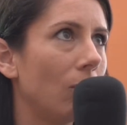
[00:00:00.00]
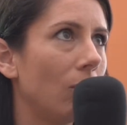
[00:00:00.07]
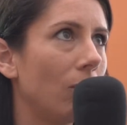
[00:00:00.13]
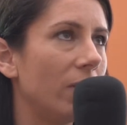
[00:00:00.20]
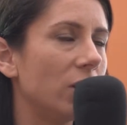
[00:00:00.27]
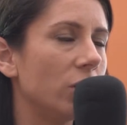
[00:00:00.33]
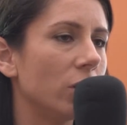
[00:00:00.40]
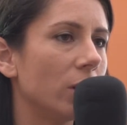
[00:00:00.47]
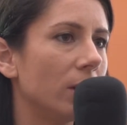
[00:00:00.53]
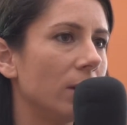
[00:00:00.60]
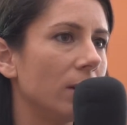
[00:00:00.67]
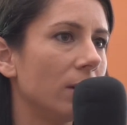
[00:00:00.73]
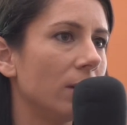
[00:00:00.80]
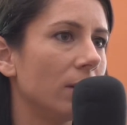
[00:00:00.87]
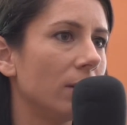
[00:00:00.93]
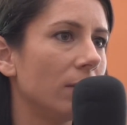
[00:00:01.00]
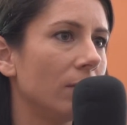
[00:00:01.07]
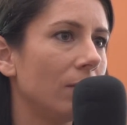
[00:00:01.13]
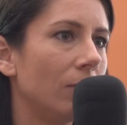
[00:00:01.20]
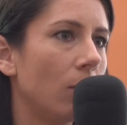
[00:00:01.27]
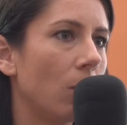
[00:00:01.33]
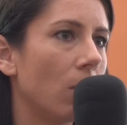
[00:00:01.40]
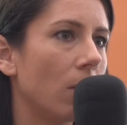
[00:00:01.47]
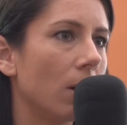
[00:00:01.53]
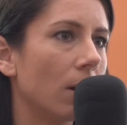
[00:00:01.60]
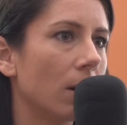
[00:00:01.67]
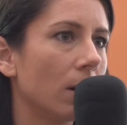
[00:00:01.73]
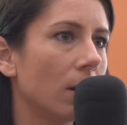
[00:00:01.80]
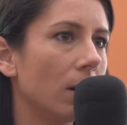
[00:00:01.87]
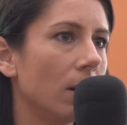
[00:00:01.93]
vision
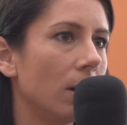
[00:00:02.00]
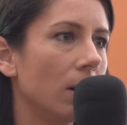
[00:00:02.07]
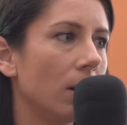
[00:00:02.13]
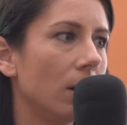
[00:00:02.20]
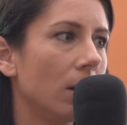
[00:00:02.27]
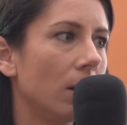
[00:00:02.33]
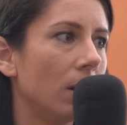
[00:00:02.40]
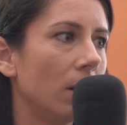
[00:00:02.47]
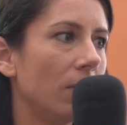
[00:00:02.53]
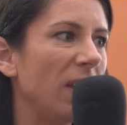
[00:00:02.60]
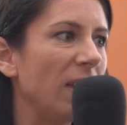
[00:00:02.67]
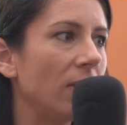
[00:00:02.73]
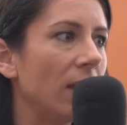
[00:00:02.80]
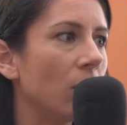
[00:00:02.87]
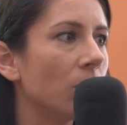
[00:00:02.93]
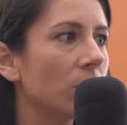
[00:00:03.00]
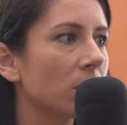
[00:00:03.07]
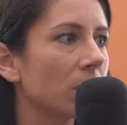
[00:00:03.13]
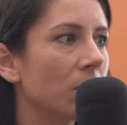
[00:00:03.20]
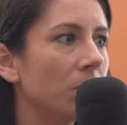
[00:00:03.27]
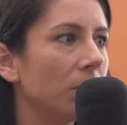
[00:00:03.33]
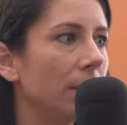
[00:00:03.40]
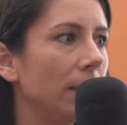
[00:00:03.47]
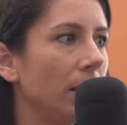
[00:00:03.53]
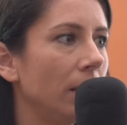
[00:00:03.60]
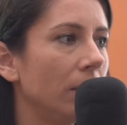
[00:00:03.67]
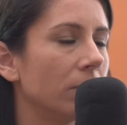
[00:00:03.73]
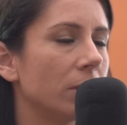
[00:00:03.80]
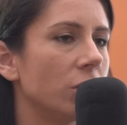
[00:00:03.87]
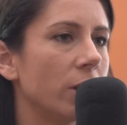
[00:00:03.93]
for. They they almost
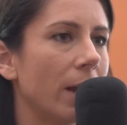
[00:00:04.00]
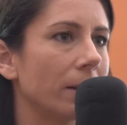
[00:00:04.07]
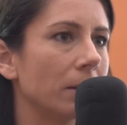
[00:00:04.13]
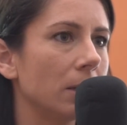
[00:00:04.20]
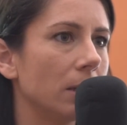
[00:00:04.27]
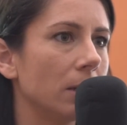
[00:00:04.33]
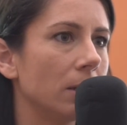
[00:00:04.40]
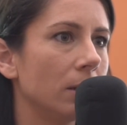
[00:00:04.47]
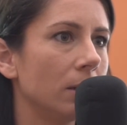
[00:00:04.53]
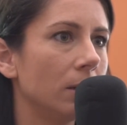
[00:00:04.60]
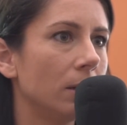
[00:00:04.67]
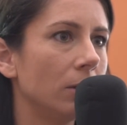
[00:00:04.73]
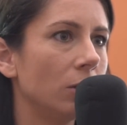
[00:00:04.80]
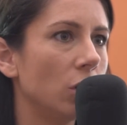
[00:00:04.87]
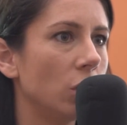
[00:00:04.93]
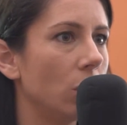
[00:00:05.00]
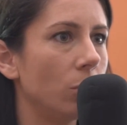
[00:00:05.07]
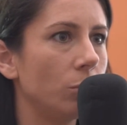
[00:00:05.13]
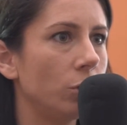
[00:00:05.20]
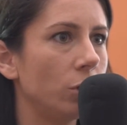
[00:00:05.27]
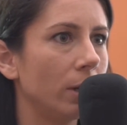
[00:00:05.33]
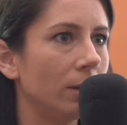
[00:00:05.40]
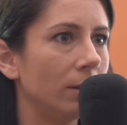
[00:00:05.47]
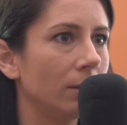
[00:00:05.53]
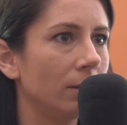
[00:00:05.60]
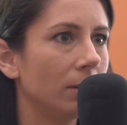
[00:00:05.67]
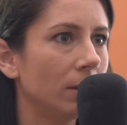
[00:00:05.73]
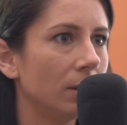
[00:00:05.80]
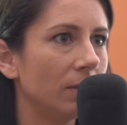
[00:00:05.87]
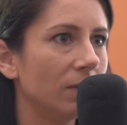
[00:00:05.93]
completely rejected the notion
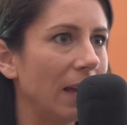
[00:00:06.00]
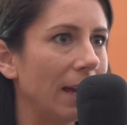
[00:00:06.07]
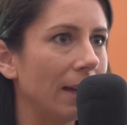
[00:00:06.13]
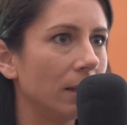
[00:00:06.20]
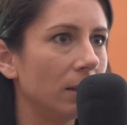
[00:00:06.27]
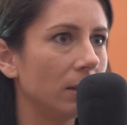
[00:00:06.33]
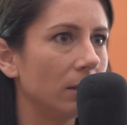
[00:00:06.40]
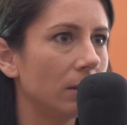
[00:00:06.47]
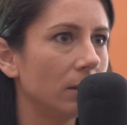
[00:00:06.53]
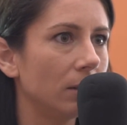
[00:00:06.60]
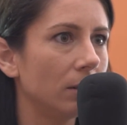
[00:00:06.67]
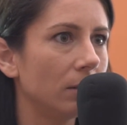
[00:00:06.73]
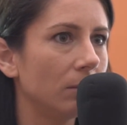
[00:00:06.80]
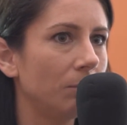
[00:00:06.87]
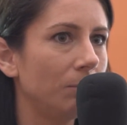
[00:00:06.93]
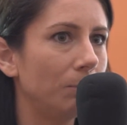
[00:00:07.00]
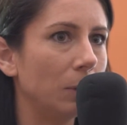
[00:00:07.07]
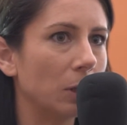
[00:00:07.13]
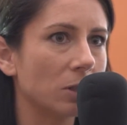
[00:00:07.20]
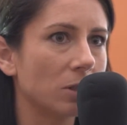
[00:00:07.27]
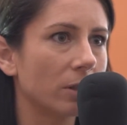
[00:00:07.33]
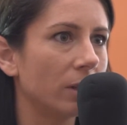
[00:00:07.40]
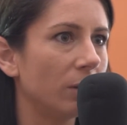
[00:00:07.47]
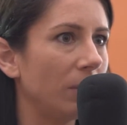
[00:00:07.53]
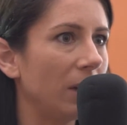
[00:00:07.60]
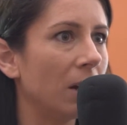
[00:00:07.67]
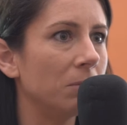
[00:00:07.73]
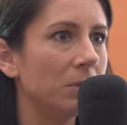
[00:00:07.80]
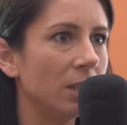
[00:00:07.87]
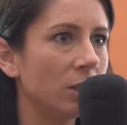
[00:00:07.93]
that. Books are going to
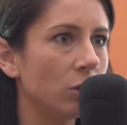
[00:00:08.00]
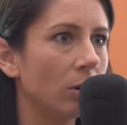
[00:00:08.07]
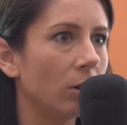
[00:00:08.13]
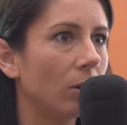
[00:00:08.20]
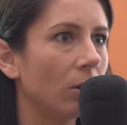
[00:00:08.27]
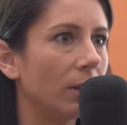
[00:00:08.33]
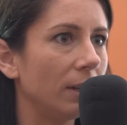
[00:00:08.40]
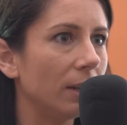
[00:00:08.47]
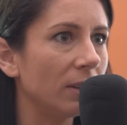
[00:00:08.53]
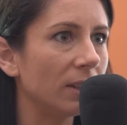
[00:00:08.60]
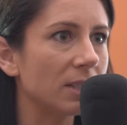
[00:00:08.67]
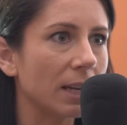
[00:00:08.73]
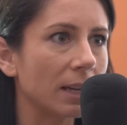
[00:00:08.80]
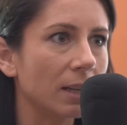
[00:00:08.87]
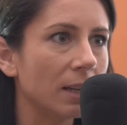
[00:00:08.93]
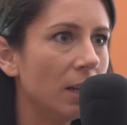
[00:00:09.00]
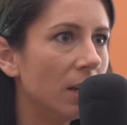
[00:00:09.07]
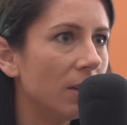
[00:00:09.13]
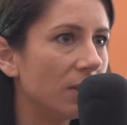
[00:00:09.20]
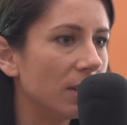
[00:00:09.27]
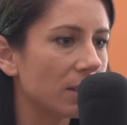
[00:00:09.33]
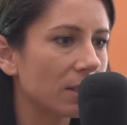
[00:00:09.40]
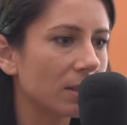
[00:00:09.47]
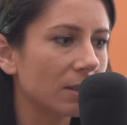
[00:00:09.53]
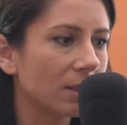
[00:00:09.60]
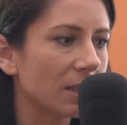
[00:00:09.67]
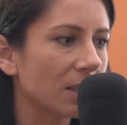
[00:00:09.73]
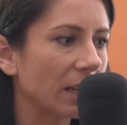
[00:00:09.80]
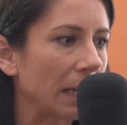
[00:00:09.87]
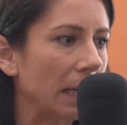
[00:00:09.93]
become digital, and it's like this
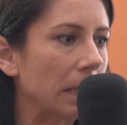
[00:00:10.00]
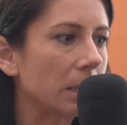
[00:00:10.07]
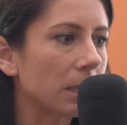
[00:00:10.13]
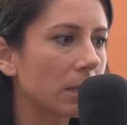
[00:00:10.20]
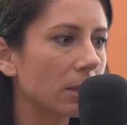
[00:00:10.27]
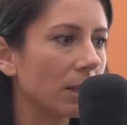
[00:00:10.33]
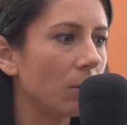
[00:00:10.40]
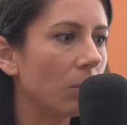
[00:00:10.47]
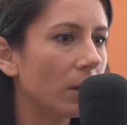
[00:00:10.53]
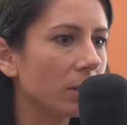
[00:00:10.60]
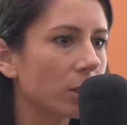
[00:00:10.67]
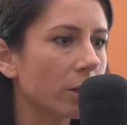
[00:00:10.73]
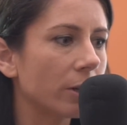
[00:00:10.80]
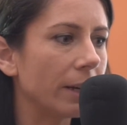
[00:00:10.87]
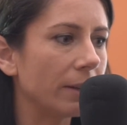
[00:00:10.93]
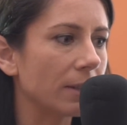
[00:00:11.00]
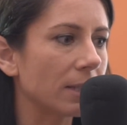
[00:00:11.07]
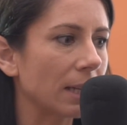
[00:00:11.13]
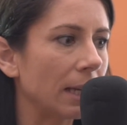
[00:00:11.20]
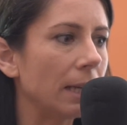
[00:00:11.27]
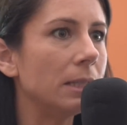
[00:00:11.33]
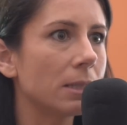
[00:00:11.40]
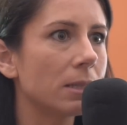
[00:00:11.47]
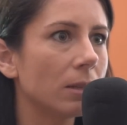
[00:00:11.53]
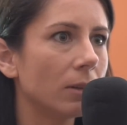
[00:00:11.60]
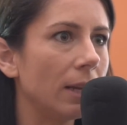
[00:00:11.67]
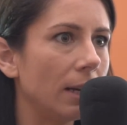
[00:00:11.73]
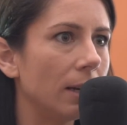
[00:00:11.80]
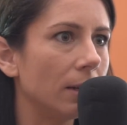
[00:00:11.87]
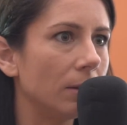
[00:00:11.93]
this like ins they wanted to create this like
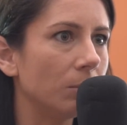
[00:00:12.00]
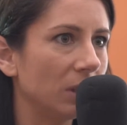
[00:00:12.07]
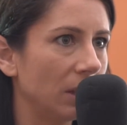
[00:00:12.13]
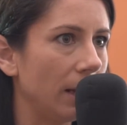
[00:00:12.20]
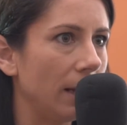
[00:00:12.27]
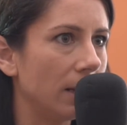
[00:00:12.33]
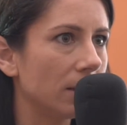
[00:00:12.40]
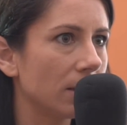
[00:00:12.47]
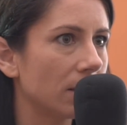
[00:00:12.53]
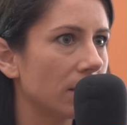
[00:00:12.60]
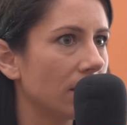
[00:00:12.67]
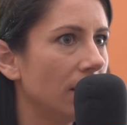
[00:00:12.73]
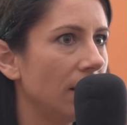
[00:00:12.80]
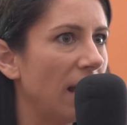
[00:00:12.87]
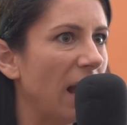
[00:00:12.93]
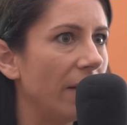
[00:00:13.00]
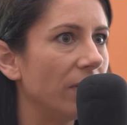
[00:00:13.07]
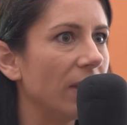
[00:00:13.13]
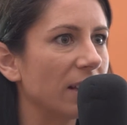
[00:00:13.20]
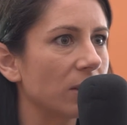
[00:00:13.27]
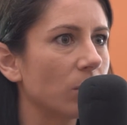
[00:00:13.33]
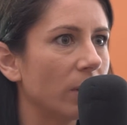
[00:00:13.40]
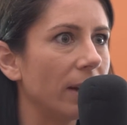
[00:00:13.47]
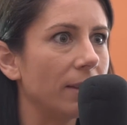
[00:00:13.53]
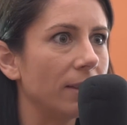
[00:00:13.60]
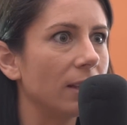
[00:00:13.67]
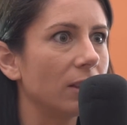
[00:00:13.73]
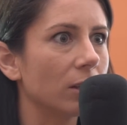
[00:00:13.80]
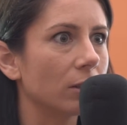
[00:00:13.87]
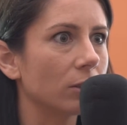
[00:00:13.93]
insulated place, and that's why I
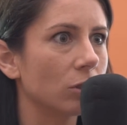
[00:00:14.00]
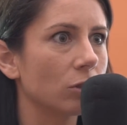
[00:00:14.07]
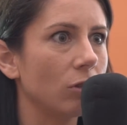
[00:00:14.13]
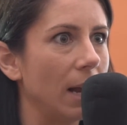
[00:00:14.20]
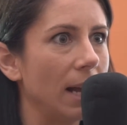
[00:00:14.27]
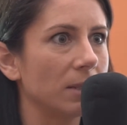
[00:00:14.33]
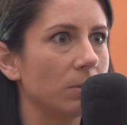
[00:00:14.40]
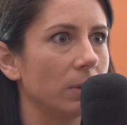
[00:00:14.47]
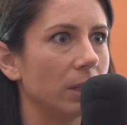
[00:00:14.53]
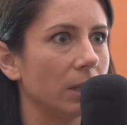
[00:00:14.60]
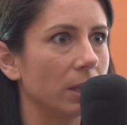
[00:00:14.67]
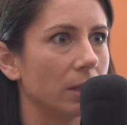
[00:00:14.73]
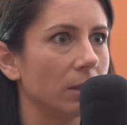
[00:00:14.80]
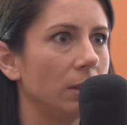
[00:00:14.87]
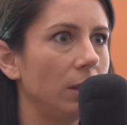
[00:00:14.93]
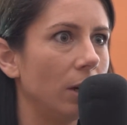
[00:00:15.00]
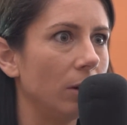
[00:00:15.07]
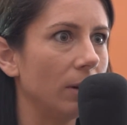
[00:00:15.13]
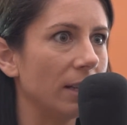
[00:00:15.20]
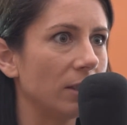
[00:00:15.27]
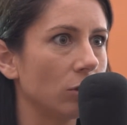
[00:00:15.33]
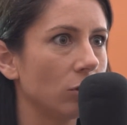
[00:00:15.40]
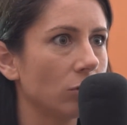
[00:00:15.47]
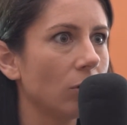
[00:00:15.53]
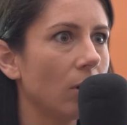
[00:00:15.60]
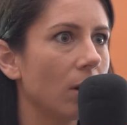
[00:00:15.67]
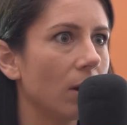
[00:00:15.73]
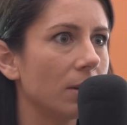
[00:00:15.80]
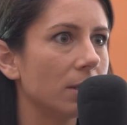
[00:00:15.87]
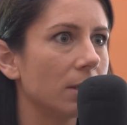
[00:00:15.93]
think they're just grasping at you know at
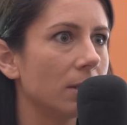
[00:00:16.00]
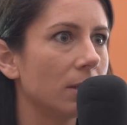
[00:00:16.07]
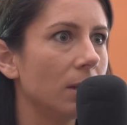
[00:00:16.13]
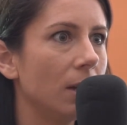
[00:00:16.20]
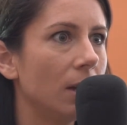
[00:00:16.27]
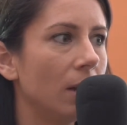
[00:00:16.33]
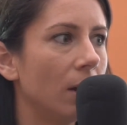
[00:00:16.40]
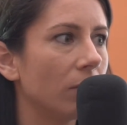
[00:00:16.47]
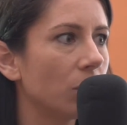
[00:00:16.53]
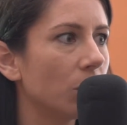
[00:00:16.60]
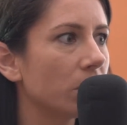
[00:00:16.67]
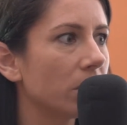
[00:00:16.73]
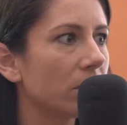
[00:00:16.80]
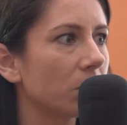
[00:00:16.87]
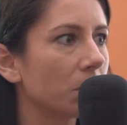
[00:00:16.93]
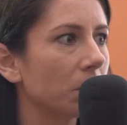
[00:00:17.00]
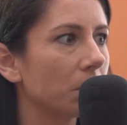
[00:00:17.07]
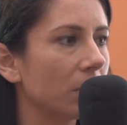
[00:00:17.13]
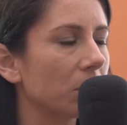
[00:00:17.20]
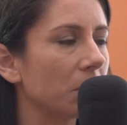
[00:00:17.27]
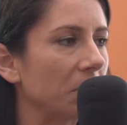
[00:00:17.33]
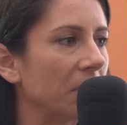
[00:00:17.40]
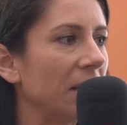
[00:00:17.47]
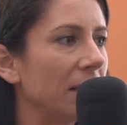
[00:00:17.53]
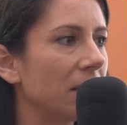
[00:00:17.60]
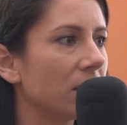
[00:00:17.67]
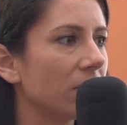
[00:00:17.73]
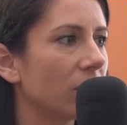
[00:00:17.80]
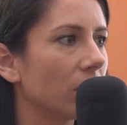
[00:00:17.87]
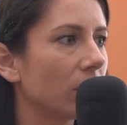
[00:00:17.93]
straws. And of course there's there's a
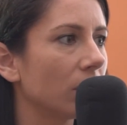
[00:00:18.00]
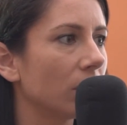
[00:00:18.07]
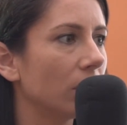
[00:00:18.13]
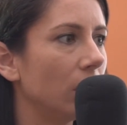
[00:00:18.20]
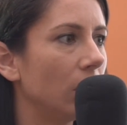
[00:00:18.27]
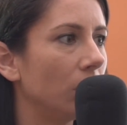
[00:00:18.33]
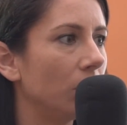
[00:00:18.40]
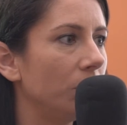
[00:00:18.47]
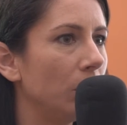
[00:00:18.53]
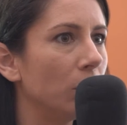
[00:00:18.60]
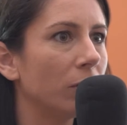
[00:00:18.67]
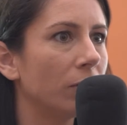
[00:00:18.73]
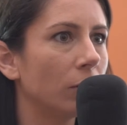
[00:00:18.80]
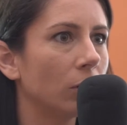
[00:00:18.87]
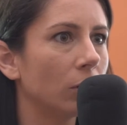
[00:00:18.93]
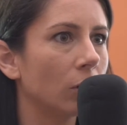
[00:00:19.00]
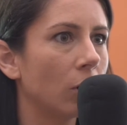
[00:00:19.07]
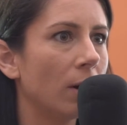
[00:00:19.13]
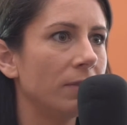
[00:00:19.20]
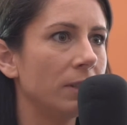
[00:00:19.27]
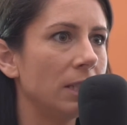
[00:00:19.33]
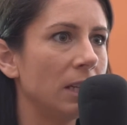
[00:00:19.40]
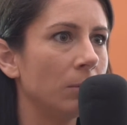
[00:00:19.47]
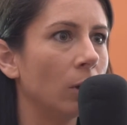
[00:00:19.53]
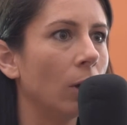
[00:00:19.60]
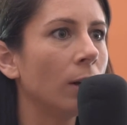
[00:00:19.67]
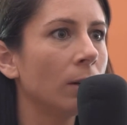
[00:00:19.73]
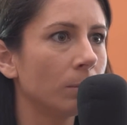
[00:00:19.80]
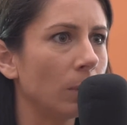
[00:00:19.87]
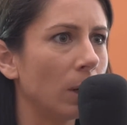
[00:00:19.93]
place for you know beautiful coffee table
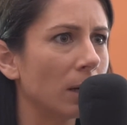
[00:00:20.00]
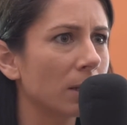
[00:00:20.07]
art books,